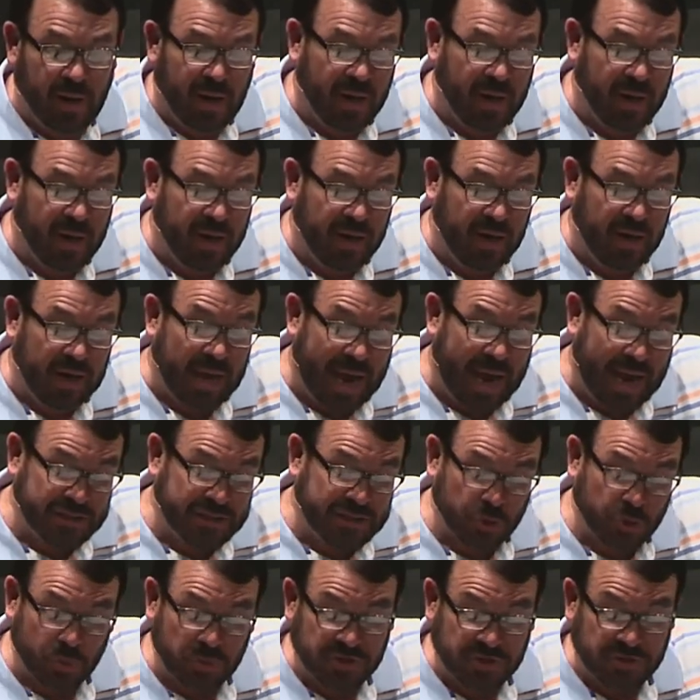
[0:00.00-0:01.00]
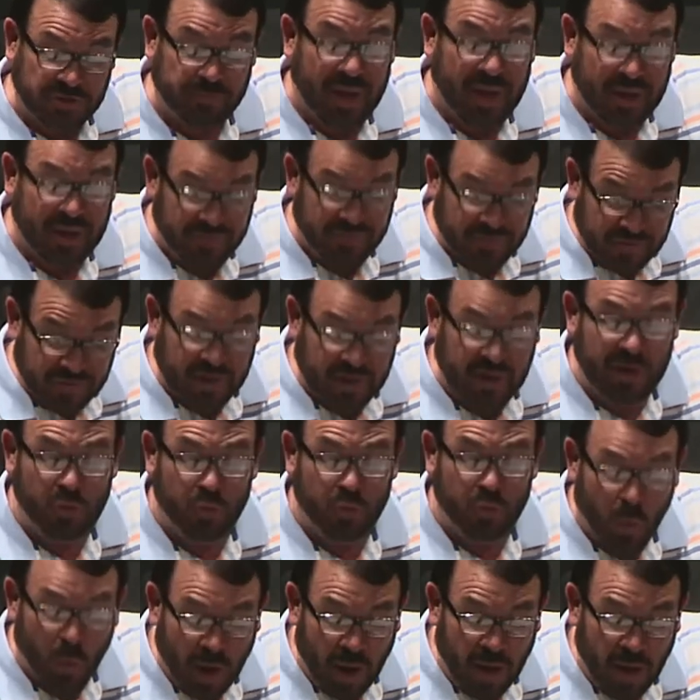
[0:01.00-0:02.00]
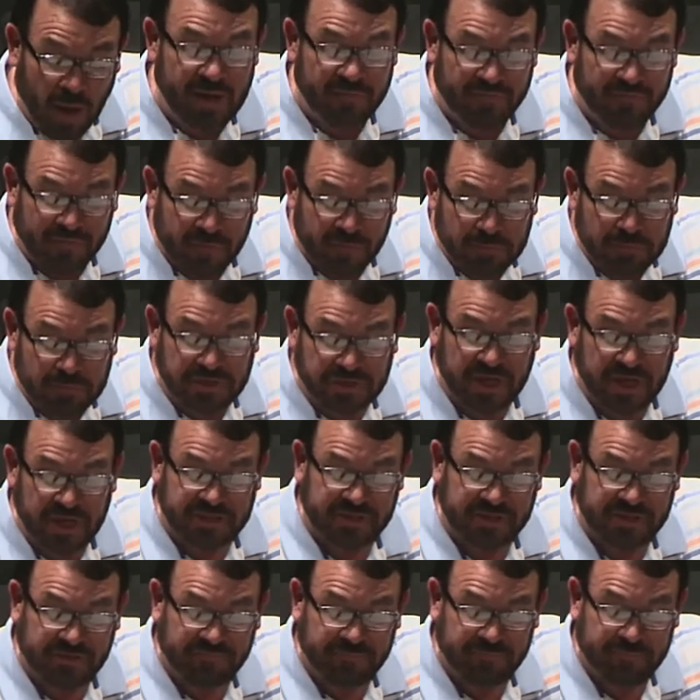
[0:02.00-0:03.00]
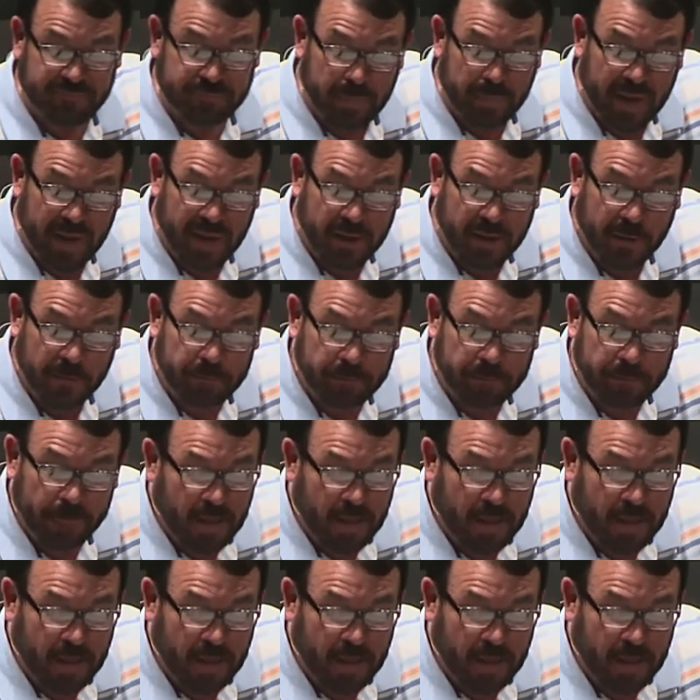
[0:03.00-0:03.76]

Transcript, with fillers: And Elijah was basically running from Jezebel,